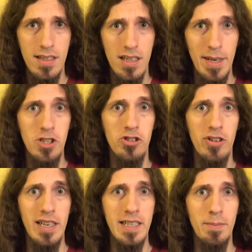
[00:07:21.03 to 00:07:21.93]
Imagine
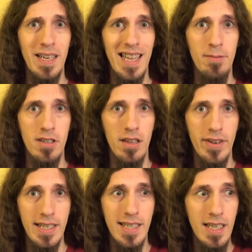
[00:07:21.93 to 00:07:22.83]
trying to explain that one to the
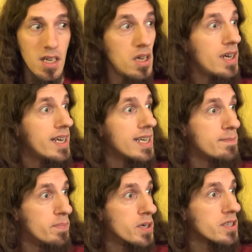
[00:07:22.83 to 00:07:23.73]
vet.
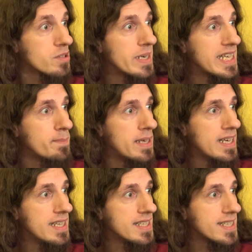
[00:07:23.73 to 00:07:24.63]
It burns when he
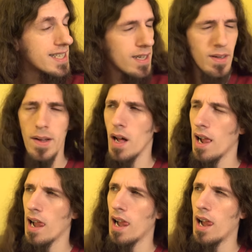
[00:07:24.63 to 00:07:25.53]
pees.
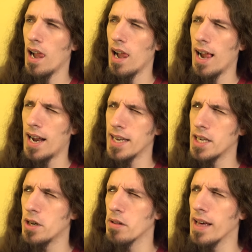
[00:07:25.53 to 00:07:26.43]
How do you
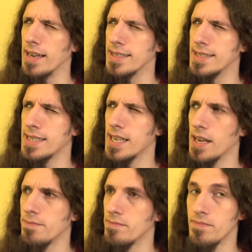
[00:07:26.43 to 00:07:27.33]
know that?
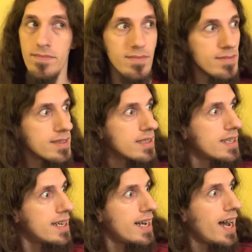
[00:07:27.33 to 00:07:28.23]

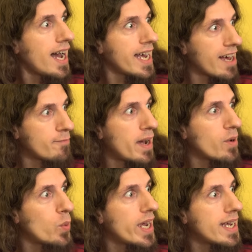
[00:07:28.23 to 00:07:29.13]
I have my
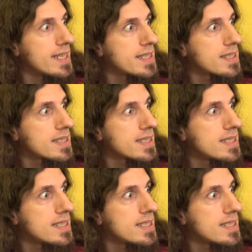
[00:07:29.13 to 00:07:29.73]
ways.